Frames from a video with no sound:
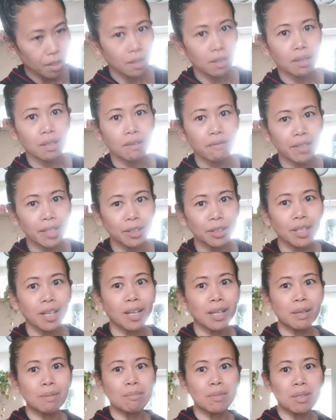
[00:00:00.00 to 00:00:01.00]
several
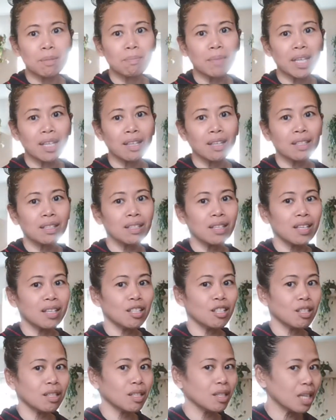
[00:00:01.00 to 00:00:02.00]
times because
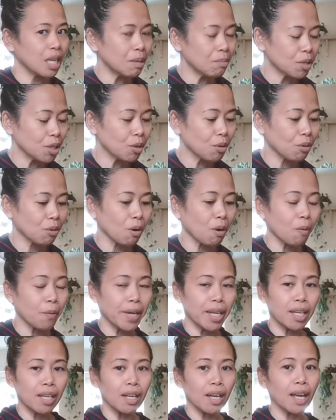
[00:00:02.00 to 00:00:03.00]
it just keeps
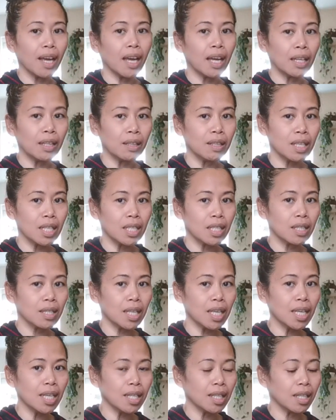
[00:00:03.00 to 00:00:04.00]
growing, and these
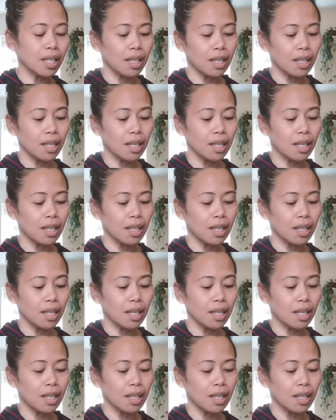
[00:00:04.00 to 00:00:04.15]
thick